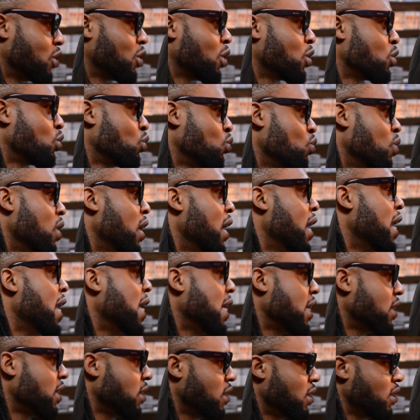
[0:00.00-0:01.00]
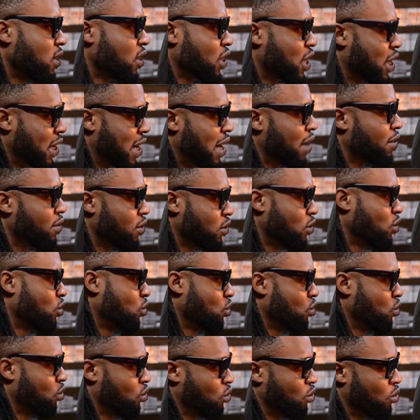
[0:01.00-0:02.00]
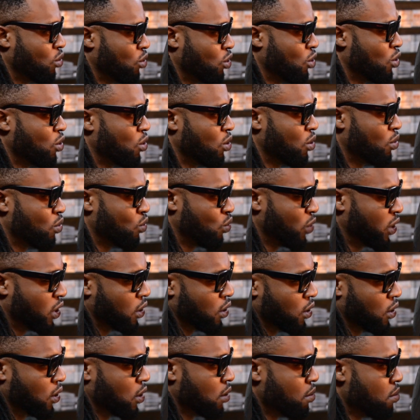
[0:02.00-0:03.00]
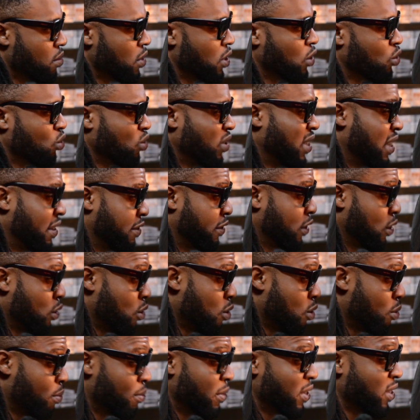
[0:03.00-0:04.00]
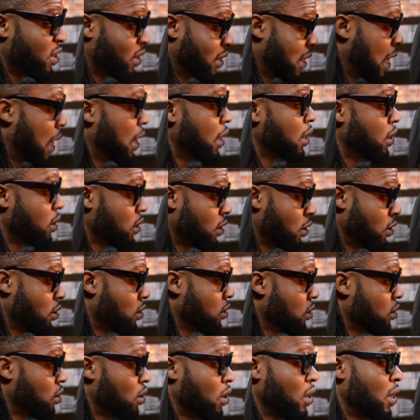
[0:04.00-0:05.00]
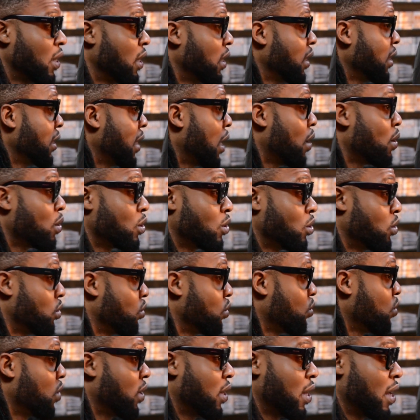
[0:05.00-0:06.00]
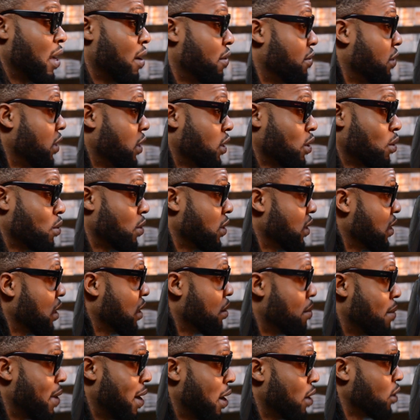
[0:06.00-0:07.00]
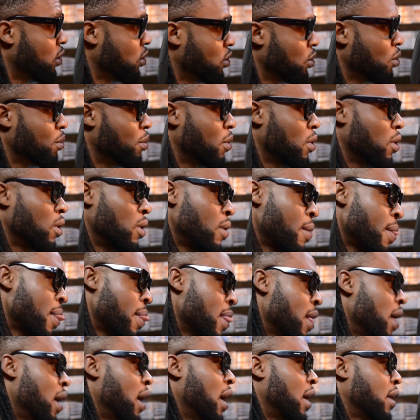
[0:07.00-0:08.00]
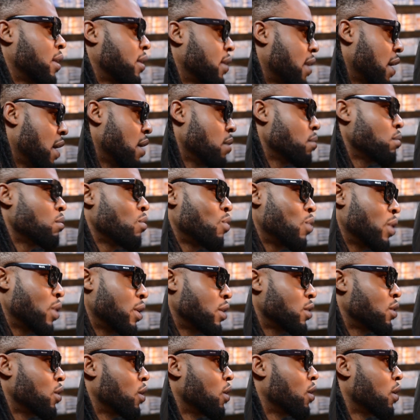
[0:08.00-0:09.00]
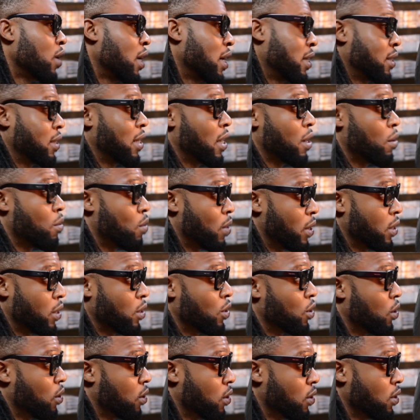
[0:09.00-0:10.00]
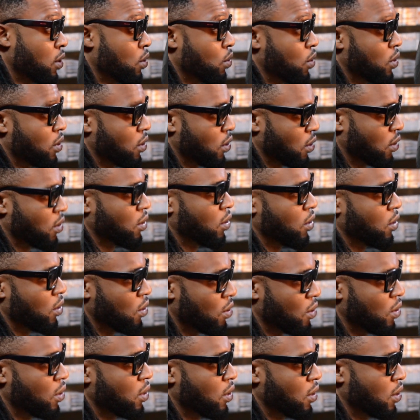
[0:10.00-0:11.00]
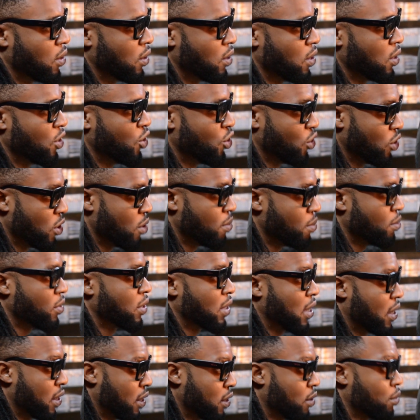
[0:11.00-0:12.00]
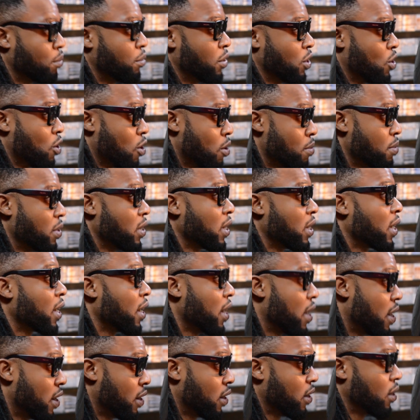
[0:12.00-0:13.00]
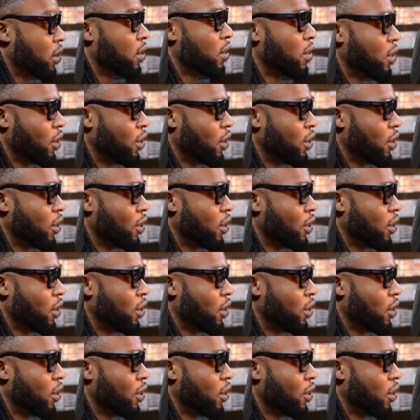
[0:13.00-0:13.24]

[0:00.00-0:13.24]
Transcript: just to learn this craft, to, you know, which is in me, to develop this talent, you know. That was what everything was about. So, but as time went on, it was, you know, the dream started becoming clearer,